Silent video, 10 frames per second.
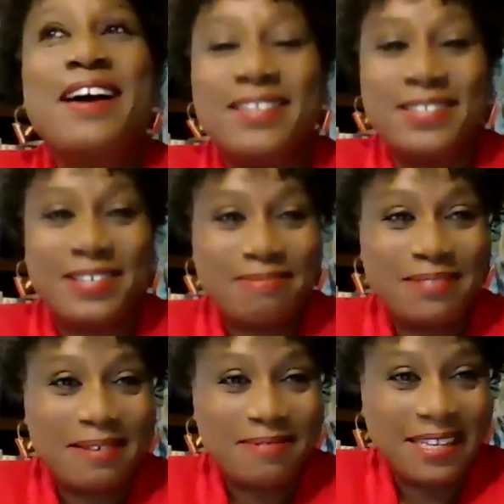you conjured
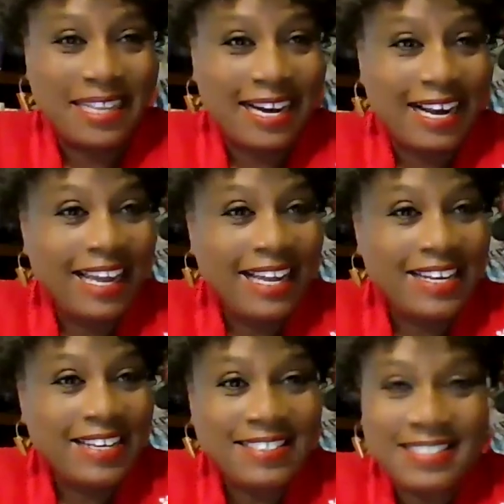up something that I
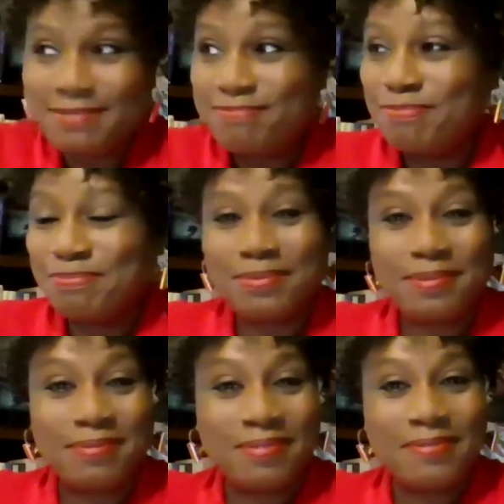had just
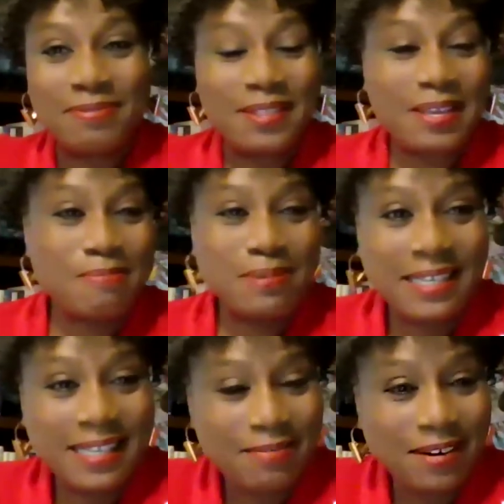
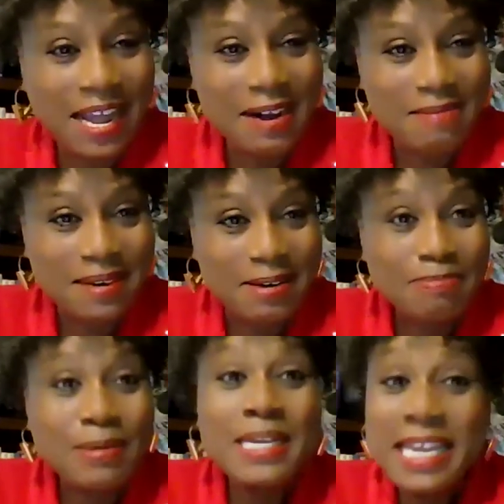completely forgot
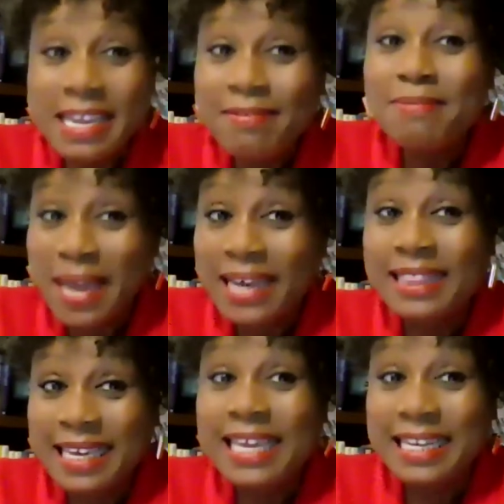about. But even
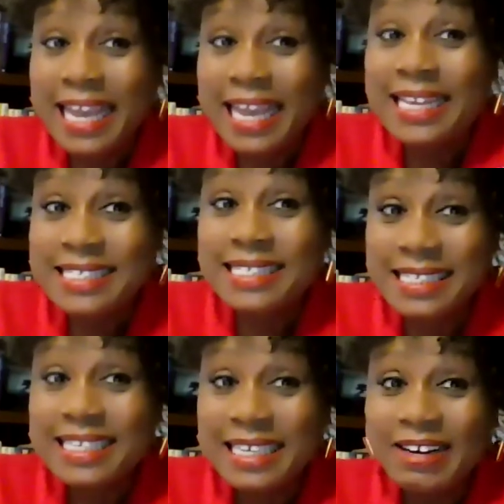back then,
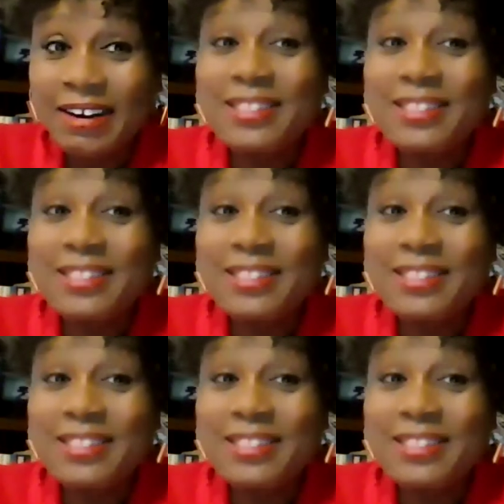yes,